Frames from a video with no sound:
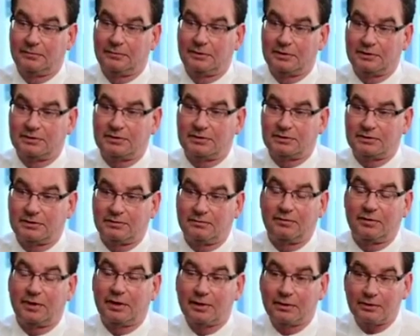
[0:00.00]
This is a
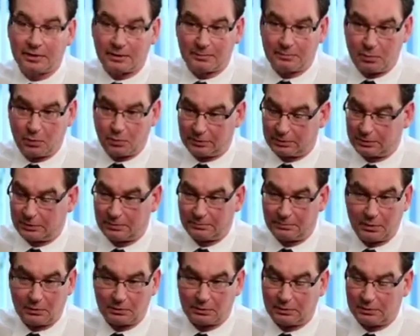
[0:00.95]
very important
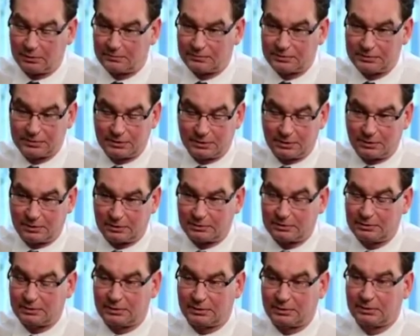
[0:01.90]
component of
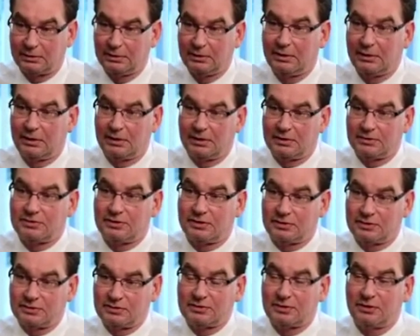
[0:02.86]
CRT, is
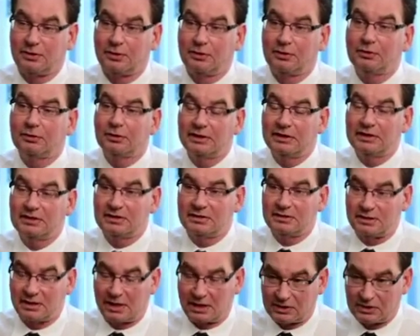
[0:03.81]
its early
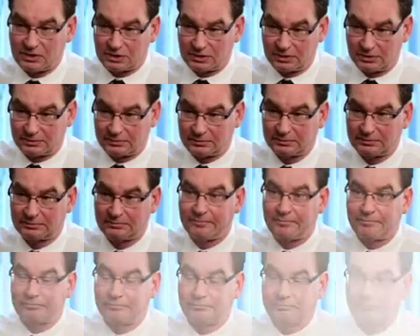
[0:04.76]
detection.
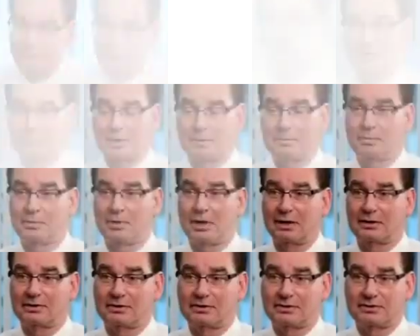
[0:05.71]
In my
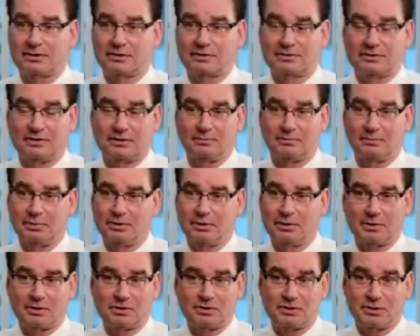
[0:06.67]
practice, I see pretty
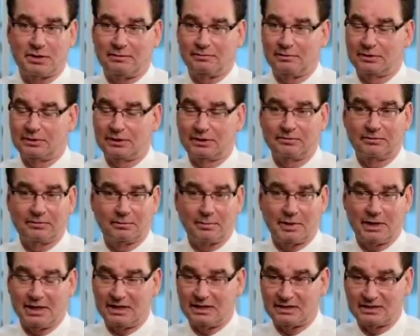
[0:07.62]
much everything from
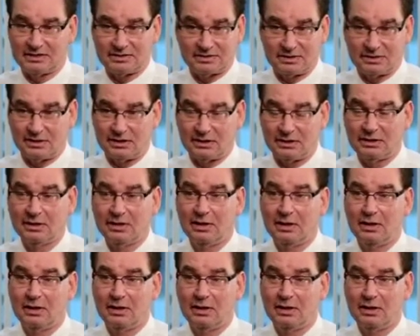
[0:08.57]
A to Z,